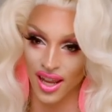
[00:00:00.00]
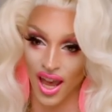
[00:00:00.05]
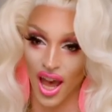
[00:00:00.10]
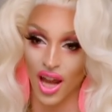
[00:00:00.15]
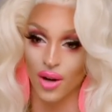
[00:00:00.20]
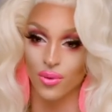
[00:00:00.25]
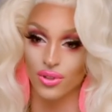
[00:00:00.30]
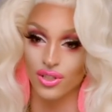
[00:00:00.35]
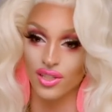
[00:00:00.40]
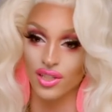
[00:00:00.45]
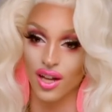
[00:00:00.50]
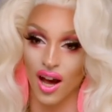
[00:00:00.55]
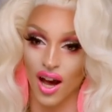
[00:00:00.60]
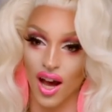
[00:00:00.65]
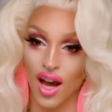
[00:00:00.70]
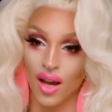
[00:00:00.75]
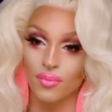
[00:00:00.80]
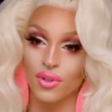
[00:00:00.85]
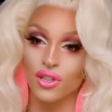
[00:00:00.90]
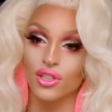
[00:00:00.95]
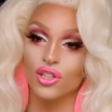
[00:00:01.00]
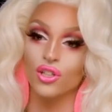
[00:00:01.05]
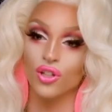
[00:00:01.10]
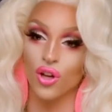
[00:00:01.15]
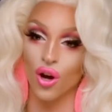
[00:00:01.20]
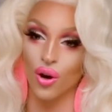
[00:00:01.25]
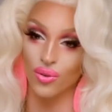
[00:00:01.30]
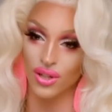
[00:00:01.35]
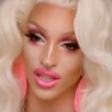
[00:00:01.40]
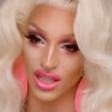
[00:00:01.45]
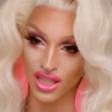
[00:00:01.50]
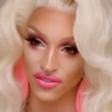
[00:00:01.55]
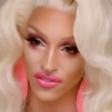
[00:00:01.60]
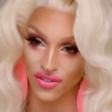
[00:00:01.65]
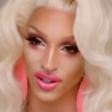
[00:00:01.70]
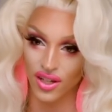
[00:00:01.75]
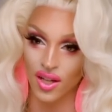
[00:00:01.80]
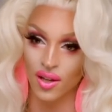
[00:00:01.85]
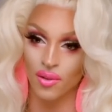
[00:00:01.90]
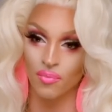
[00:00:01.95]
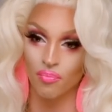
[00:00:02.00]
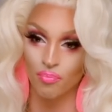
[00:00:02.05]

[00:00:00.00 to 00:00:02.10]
and it was time to go even